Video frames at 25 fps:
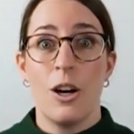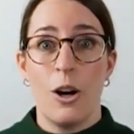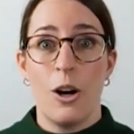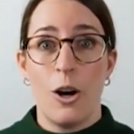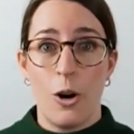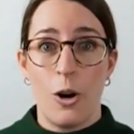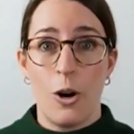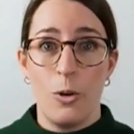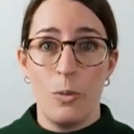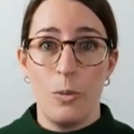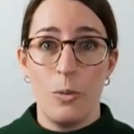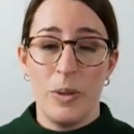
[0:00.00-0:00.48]

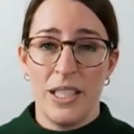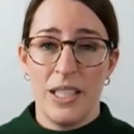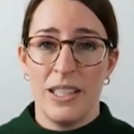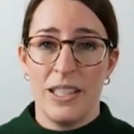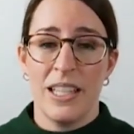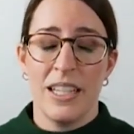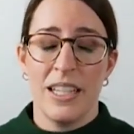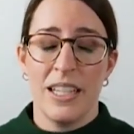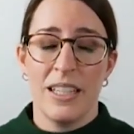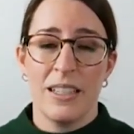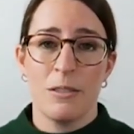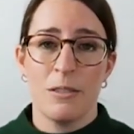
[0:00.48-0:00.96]
hoping
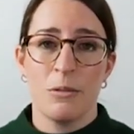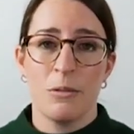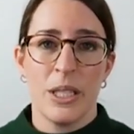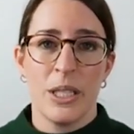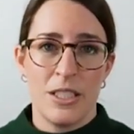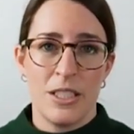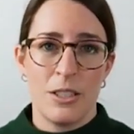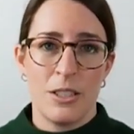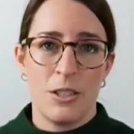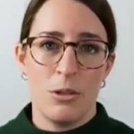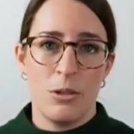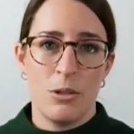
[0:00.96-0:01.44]
that
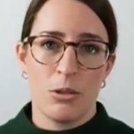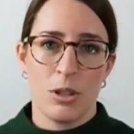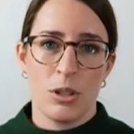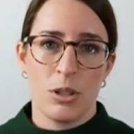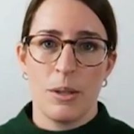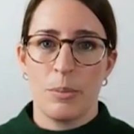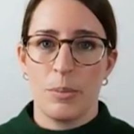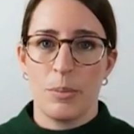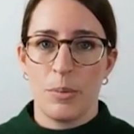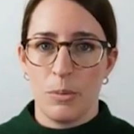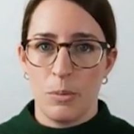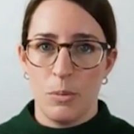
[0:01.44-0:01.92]
rates do
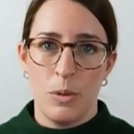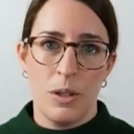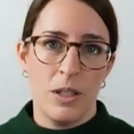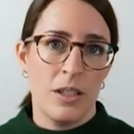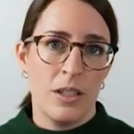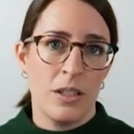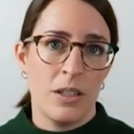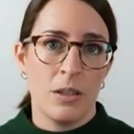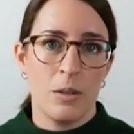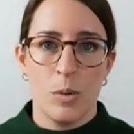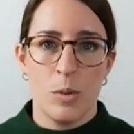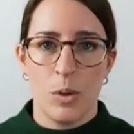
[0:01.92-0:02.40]
drop
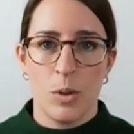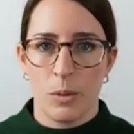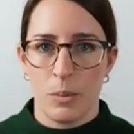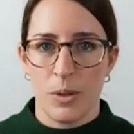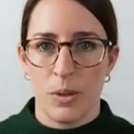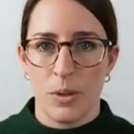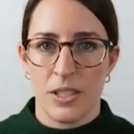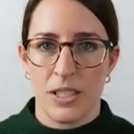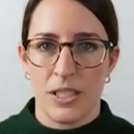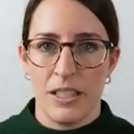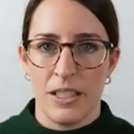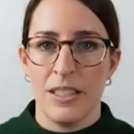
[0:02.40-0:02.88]
1 or more
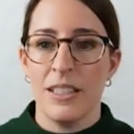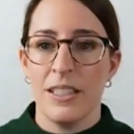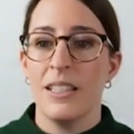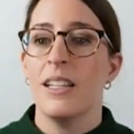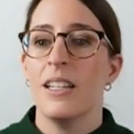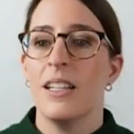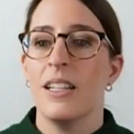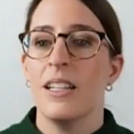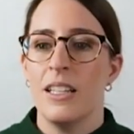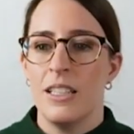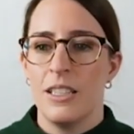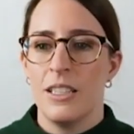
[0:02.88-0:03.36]
percent
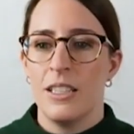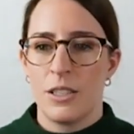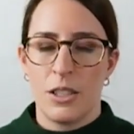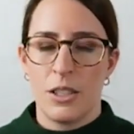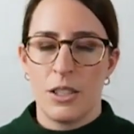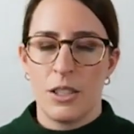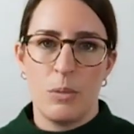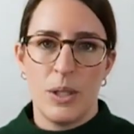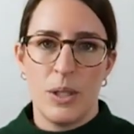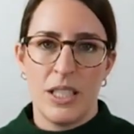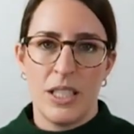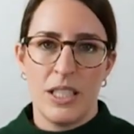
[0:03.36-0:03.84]
so
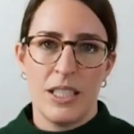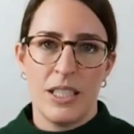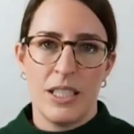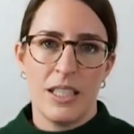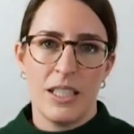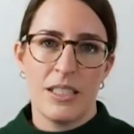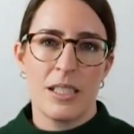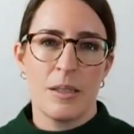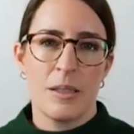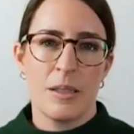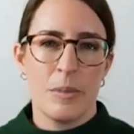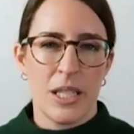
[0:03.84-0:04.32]
that we can
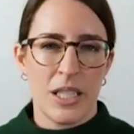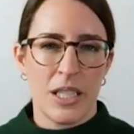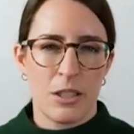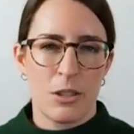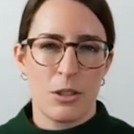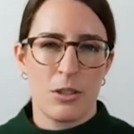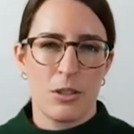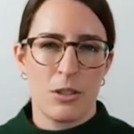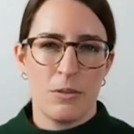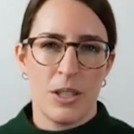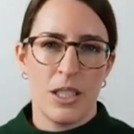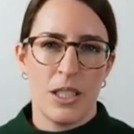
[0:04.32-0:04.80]
get some
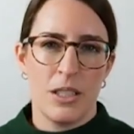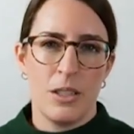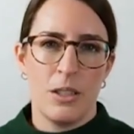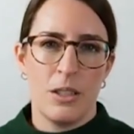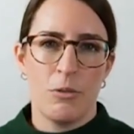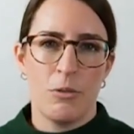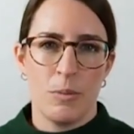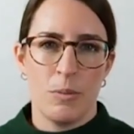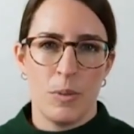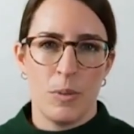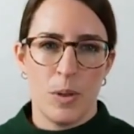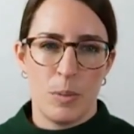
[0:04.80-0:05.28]
extra value
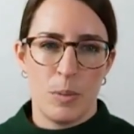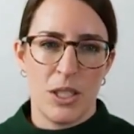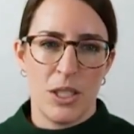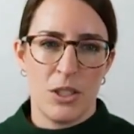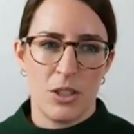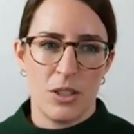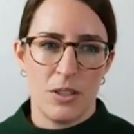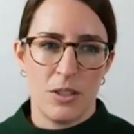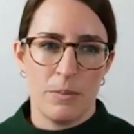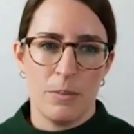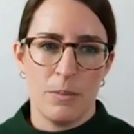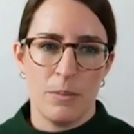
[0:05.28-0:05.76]
from the
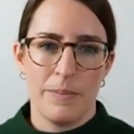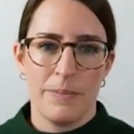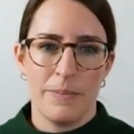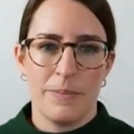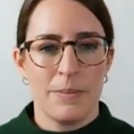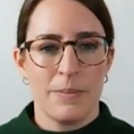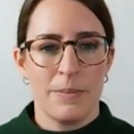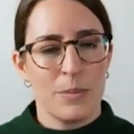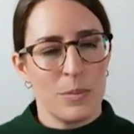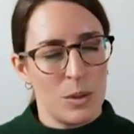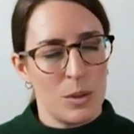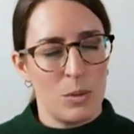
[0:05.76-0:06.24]
pension
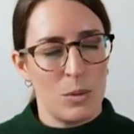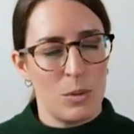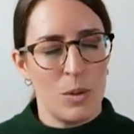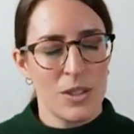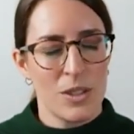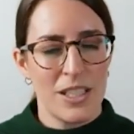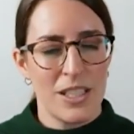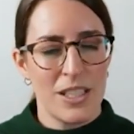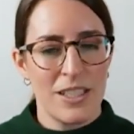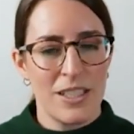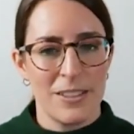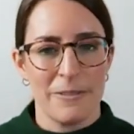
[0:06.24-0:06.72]
when we
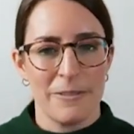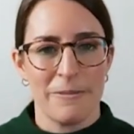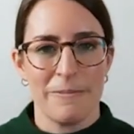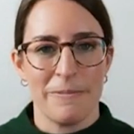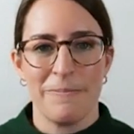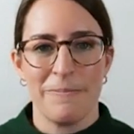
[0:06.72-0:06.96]
retire.